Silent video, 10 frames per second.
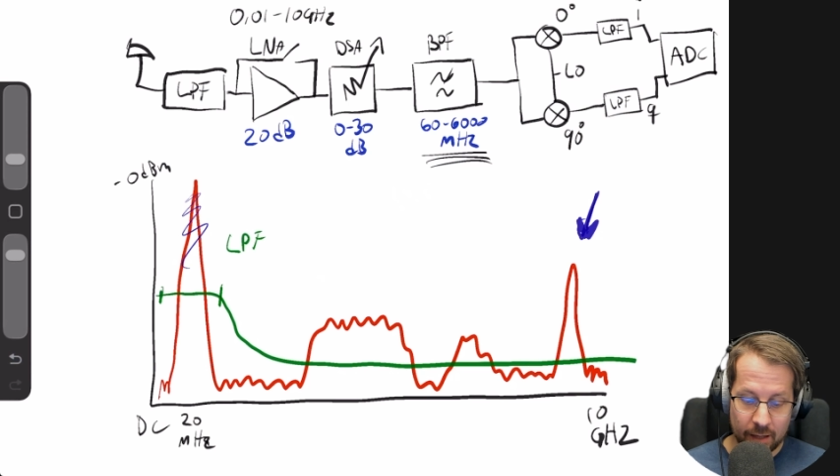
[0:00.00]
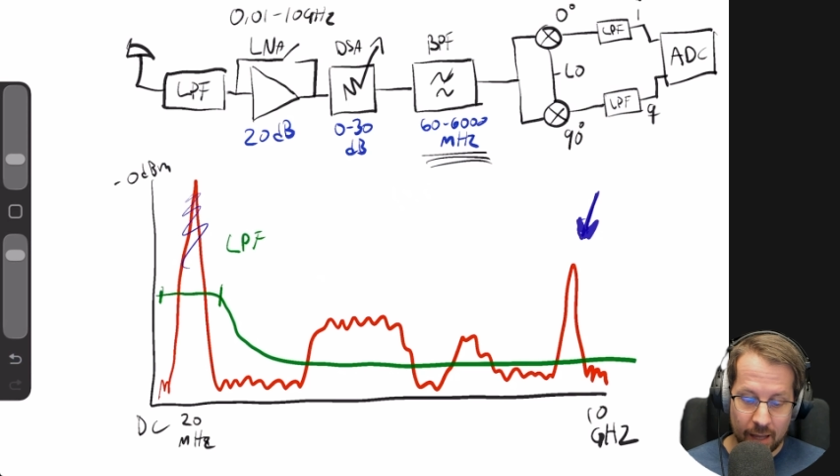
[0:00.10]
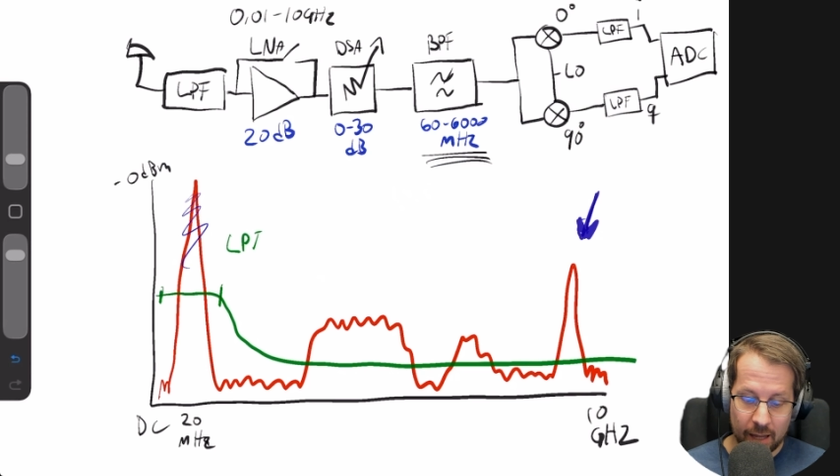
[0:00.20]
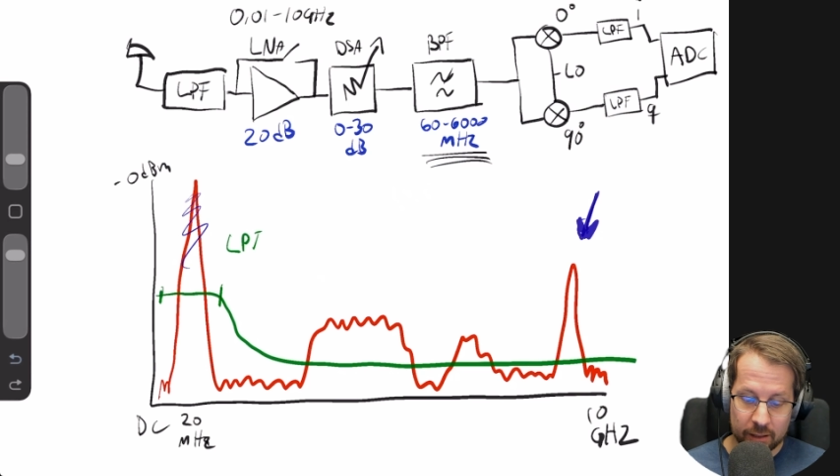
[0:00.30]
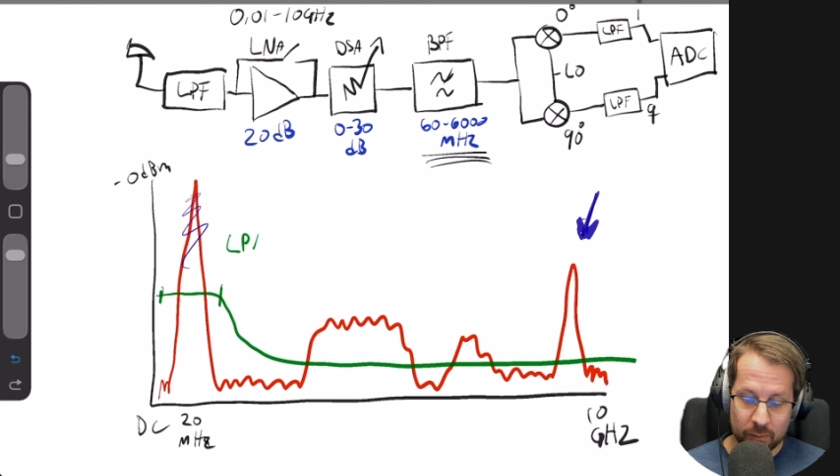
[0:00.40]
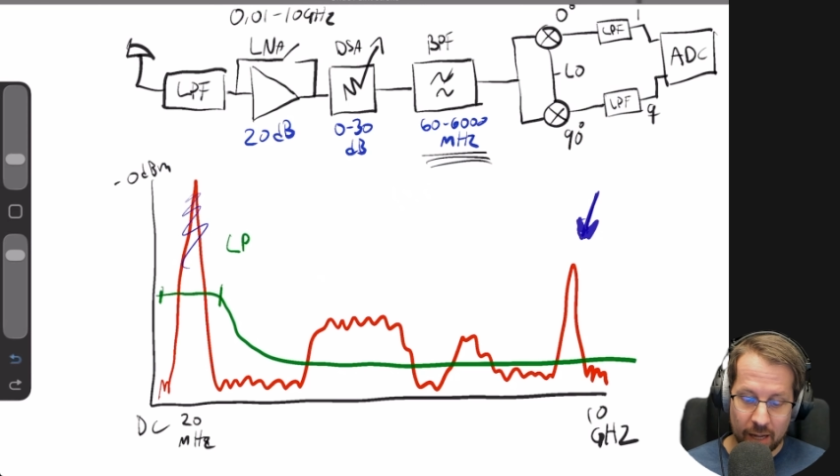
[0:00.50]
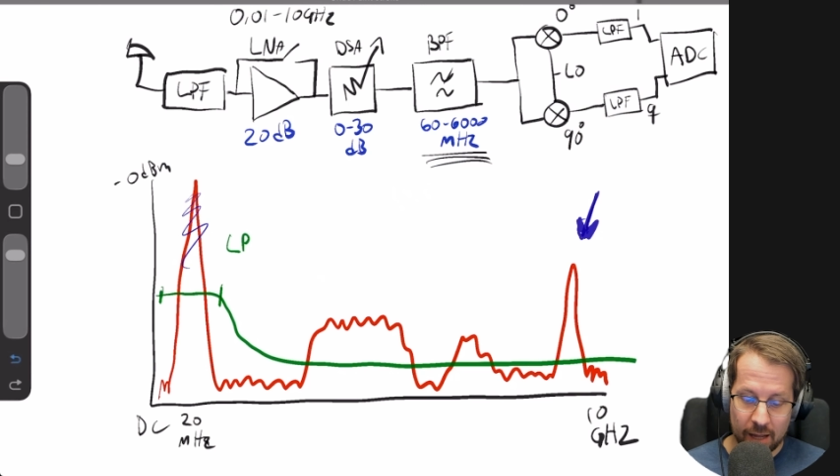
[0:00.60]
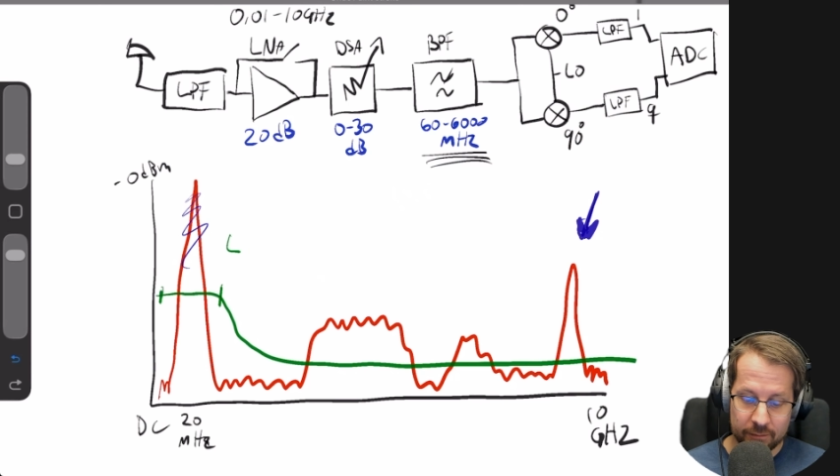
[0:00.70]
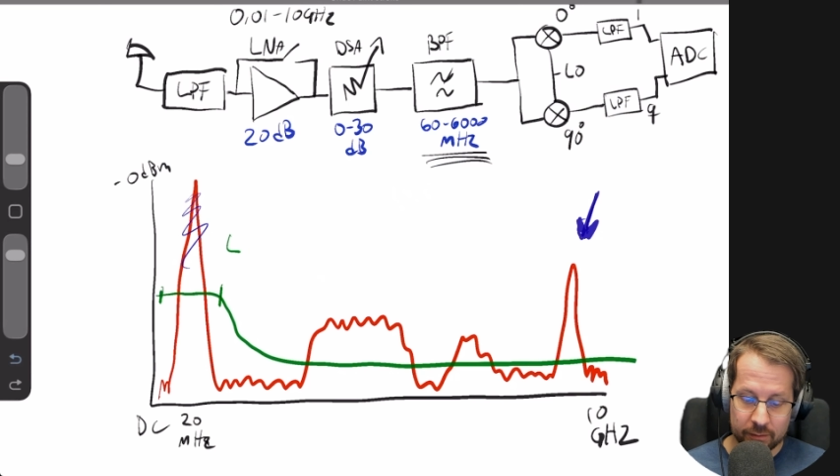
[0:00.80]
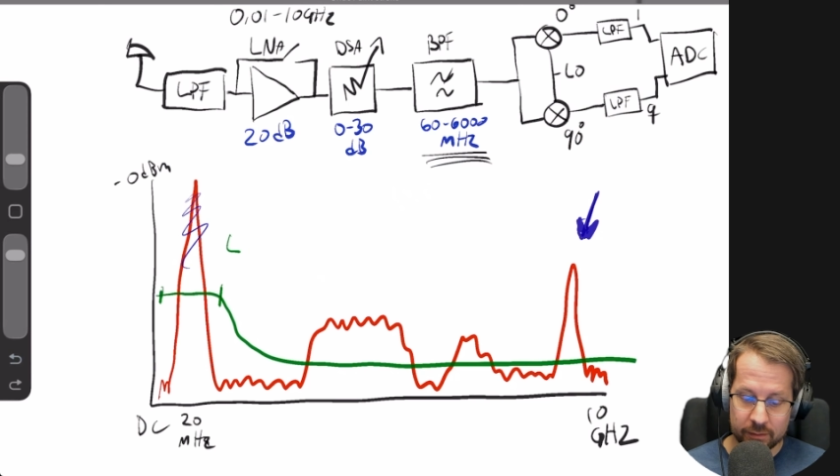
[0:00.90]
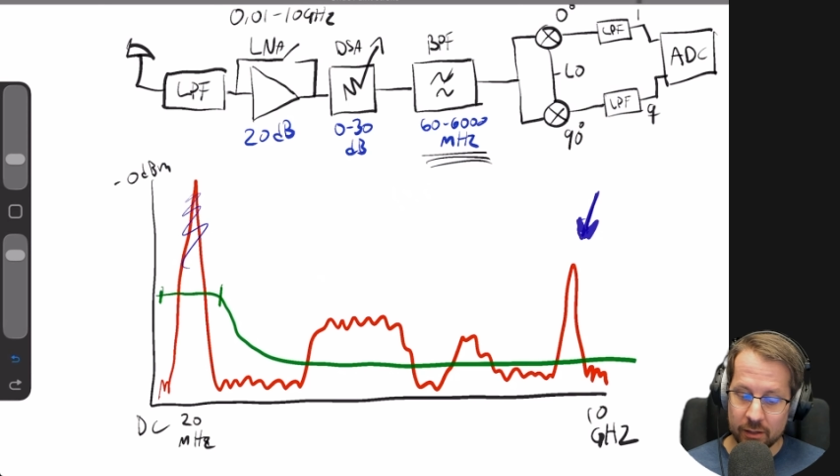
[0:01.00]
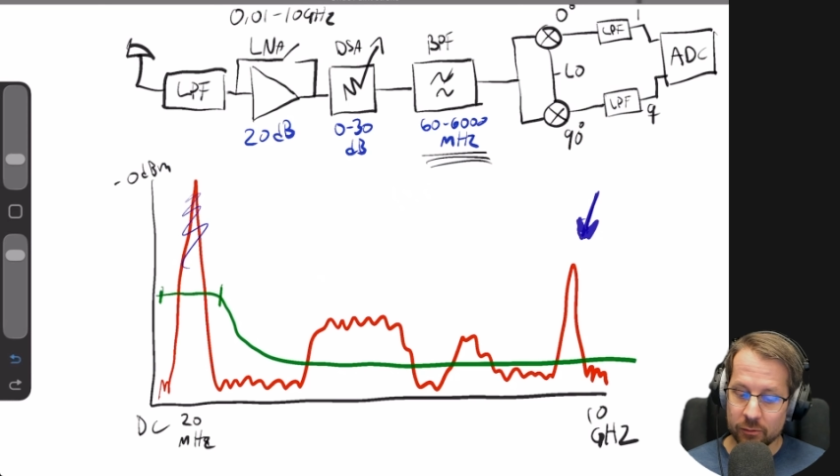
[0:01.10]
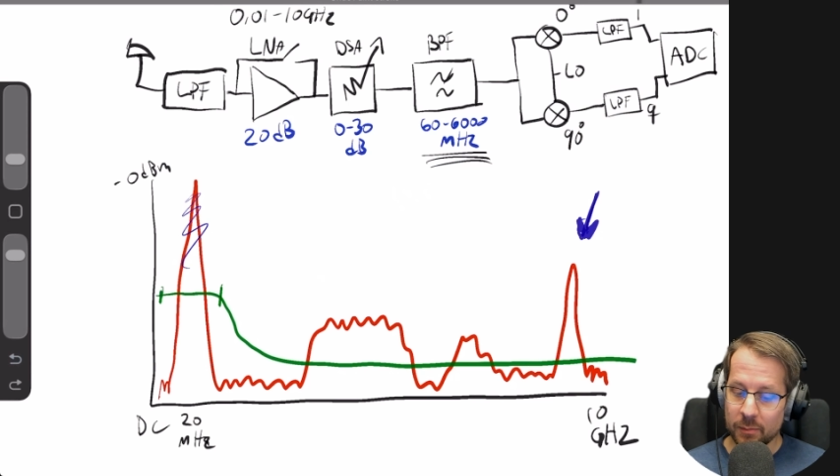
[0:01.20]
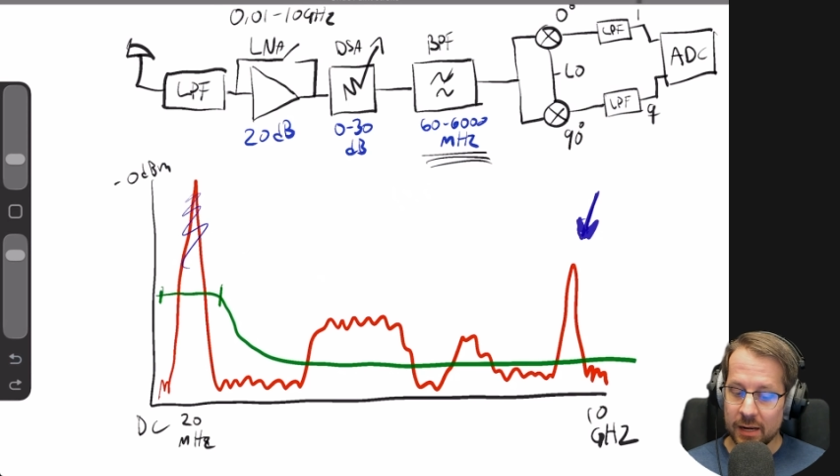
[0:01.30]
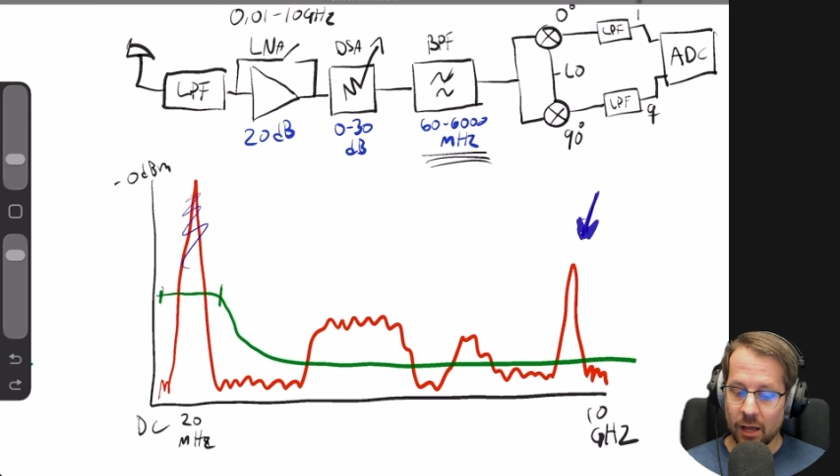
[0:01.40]
And
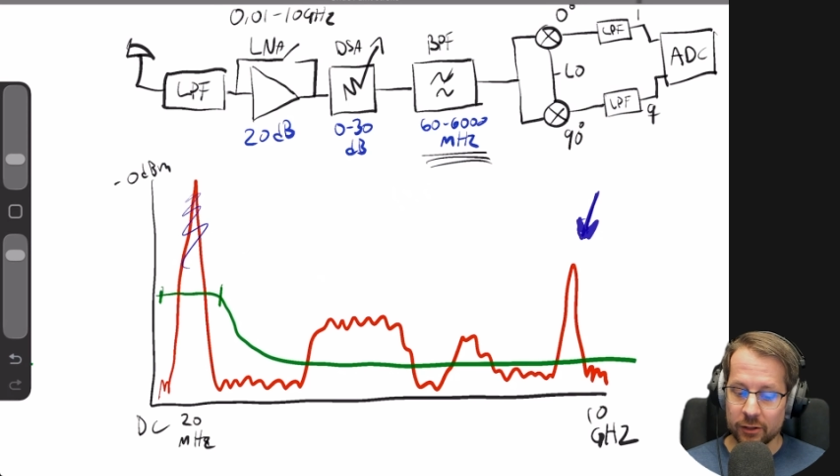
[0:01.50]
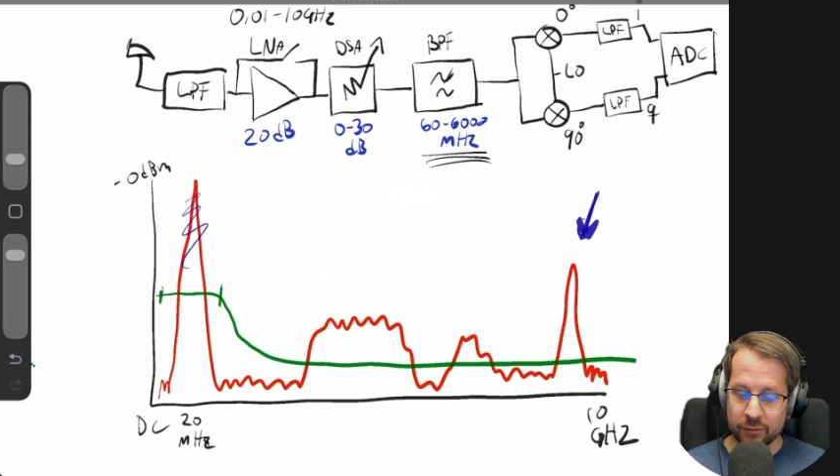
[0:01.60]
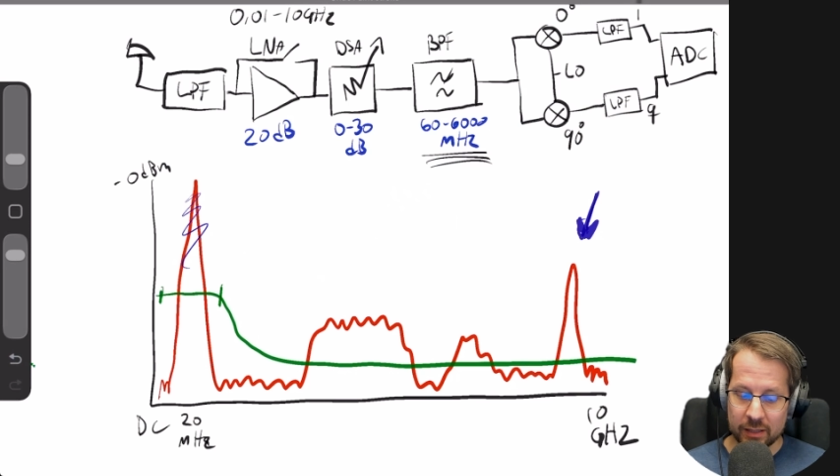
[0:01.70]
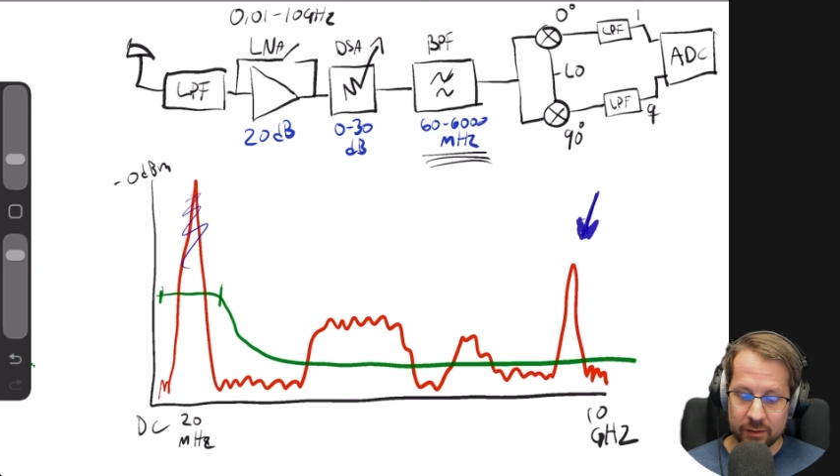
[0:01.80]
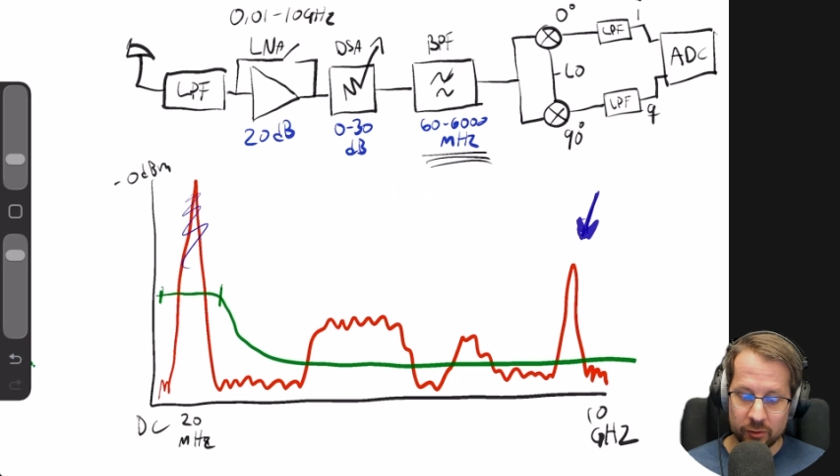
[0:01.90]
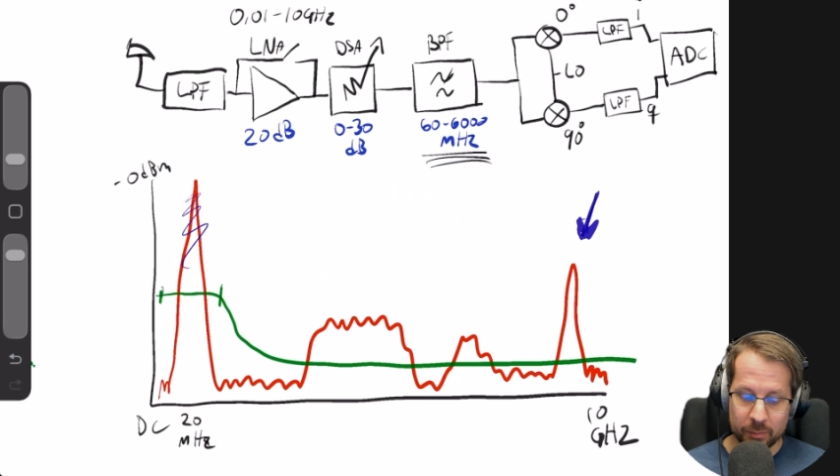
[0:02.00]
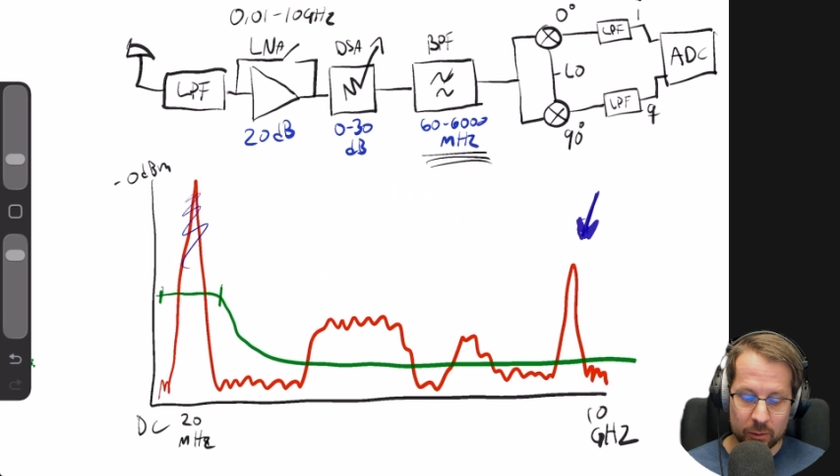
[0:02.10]
there's many other filters,